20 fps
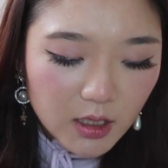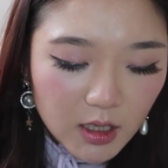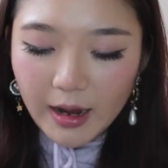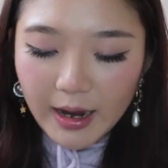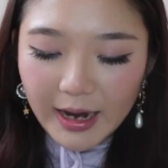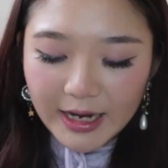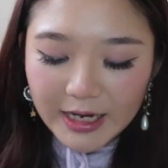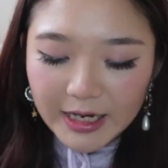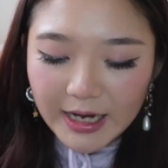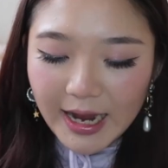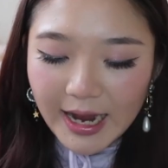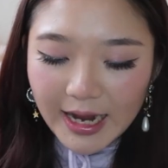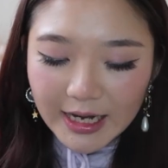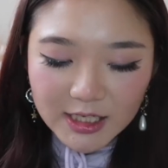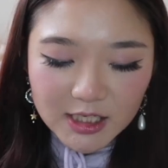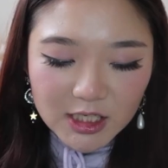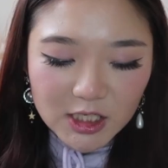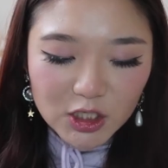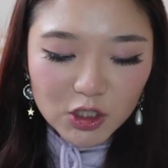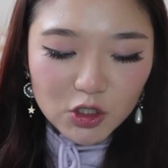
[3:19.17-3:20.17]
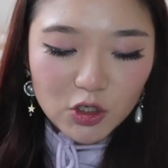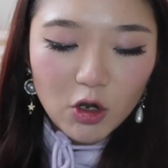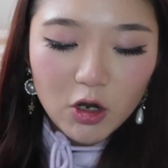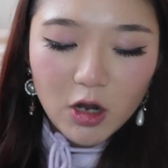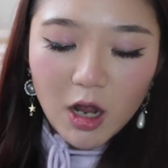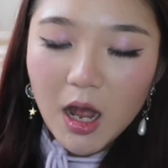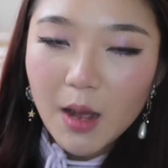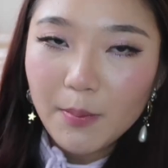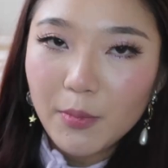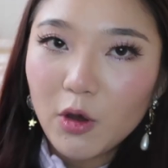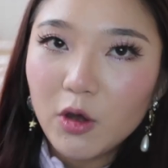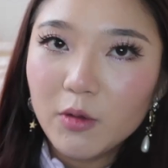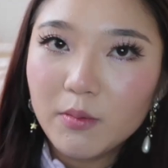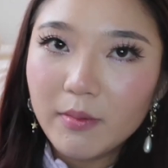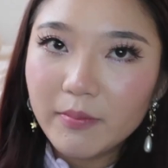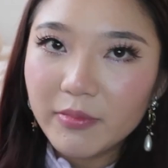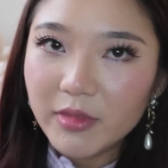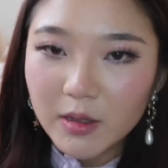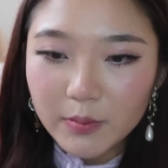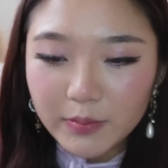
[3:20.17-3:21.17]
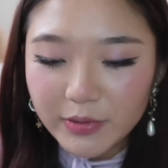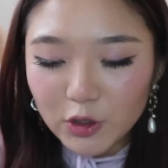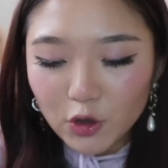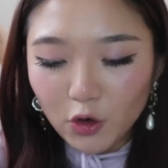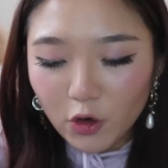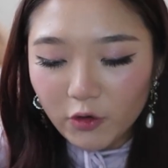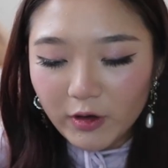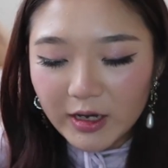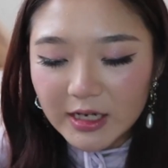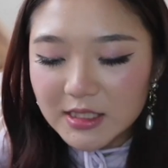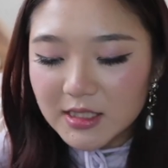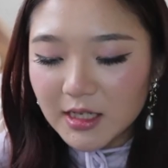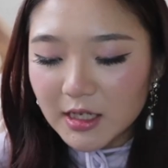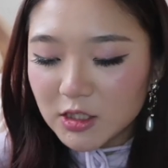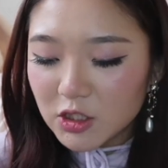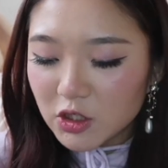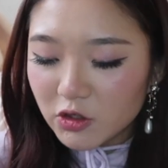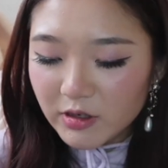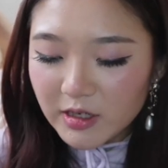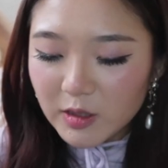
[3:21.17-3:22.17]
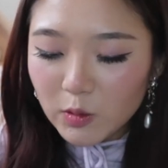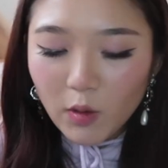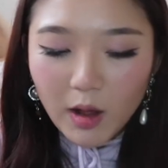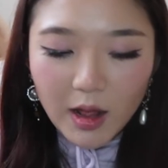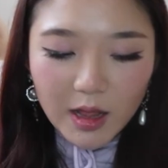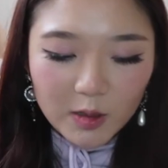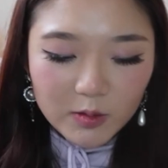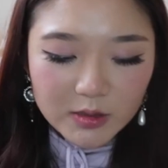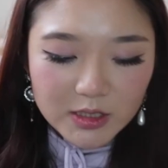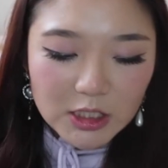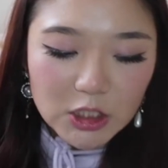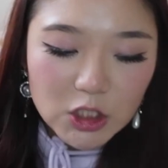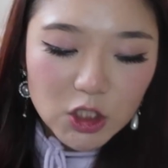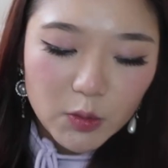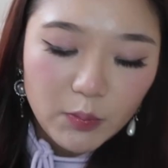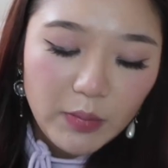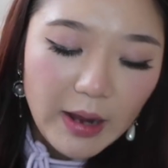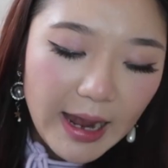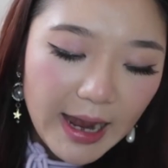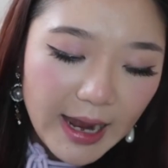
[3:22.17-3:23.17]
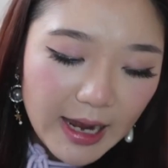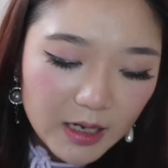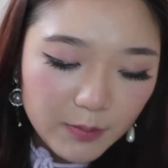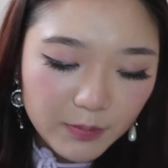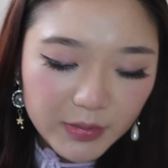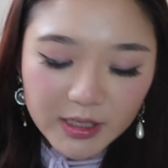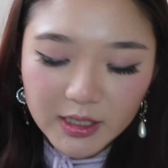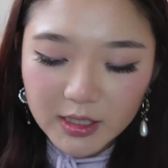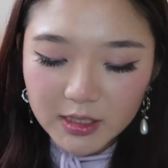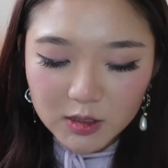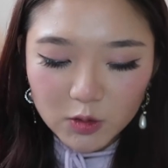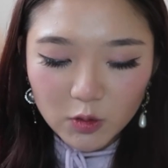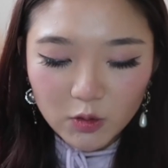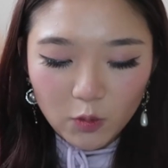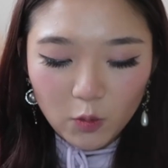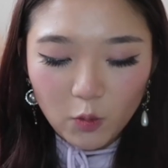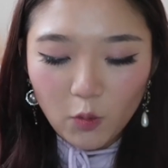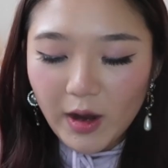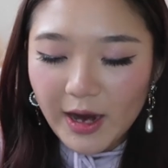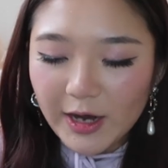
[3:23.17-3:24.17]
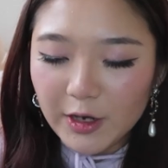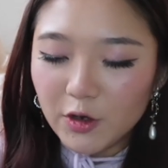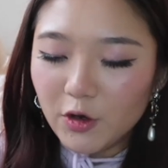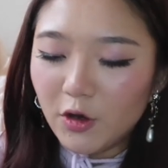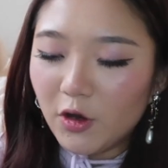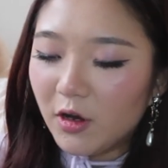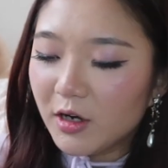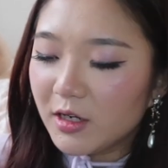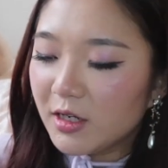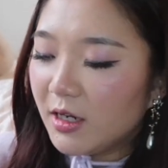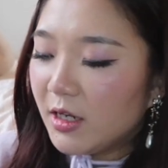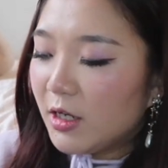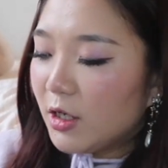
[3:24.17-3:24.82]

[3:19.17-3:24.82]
I had to stock up on the Biore sunscreen while I was in Japan, because why not?